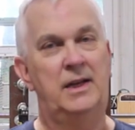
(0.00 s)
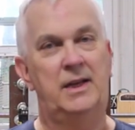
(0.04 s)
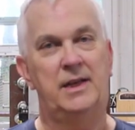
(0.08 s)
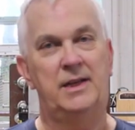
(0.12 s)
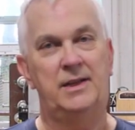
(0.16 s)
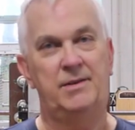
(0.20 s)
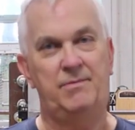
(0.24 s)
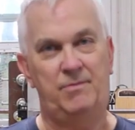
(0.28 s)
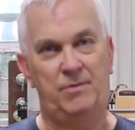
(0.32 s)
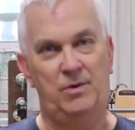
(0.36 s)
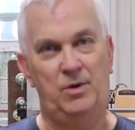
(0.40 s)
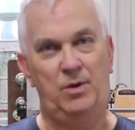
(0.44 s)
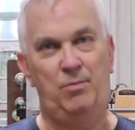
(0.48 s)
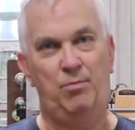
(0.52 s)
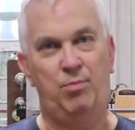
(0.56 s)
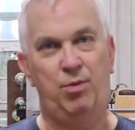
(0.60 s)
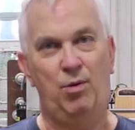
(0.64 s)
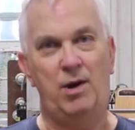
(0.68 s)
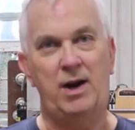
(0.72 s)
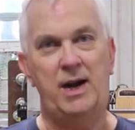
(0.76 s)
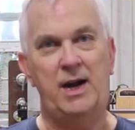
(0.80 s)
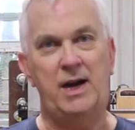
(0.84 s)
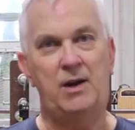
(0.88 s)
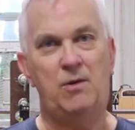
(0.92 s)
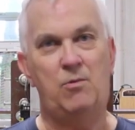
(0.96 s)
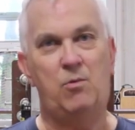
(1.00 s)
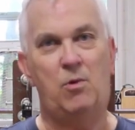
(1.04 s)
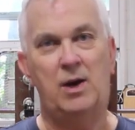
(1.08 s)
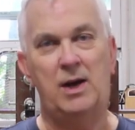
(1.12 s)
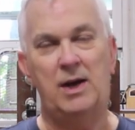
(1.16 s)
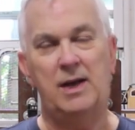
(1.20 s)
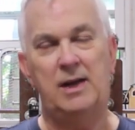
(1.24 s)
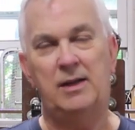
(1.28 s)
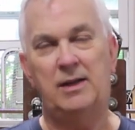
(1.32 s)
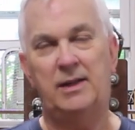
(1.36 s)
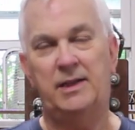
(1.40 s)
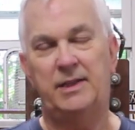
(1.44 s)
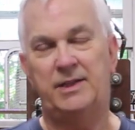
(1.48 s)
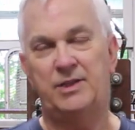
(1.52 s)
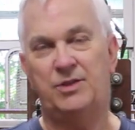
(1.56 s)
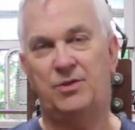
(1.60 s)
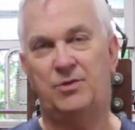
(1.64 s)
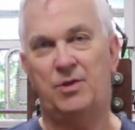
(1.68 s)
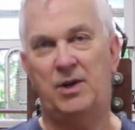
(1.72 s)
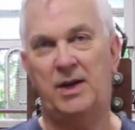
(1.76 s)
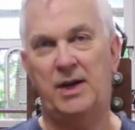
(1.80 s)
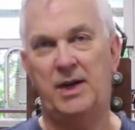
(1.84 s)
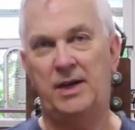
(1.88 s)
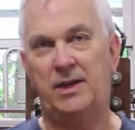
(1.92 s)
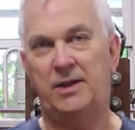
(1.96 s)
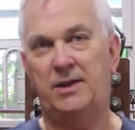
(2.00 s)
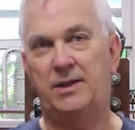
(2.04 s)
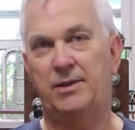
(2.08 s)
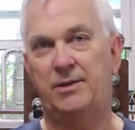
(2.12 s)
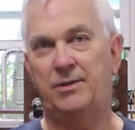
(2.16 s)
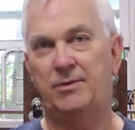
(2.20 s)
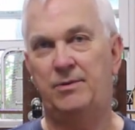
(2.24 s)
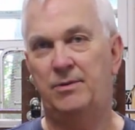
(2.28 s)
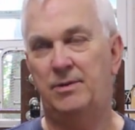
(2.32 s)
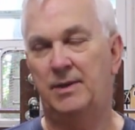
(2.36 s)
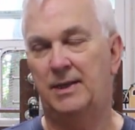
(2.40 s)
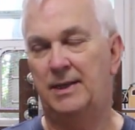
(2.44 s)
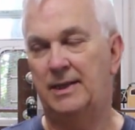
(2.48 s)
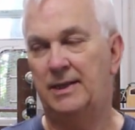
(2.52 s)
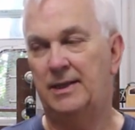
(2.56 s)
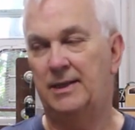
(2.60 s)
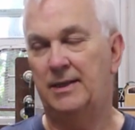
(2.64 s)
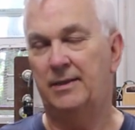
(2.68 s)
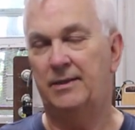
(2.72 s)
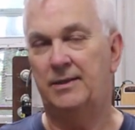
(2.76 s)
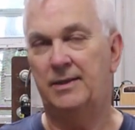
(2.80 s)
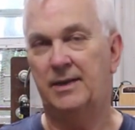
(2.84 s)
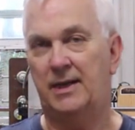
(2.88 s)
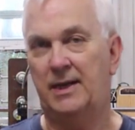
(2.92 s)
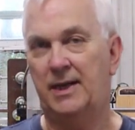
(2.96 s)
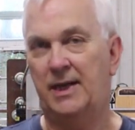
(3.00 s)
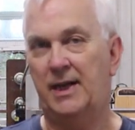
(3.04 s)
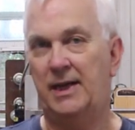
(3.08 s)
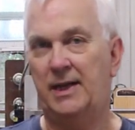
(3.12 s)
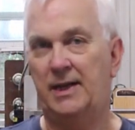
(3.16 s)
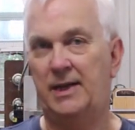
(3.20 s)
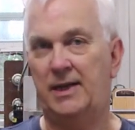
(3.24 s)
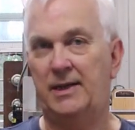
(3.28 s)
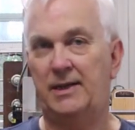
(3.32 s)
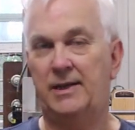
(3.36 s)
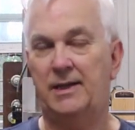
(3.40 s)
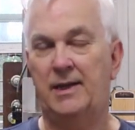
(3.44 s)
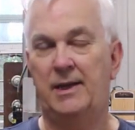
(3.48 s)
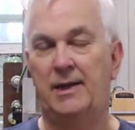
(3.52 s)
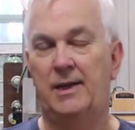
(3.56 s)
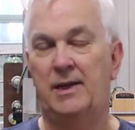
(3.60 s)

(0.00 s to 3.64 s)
it will break while it's trying to uh, to cut it.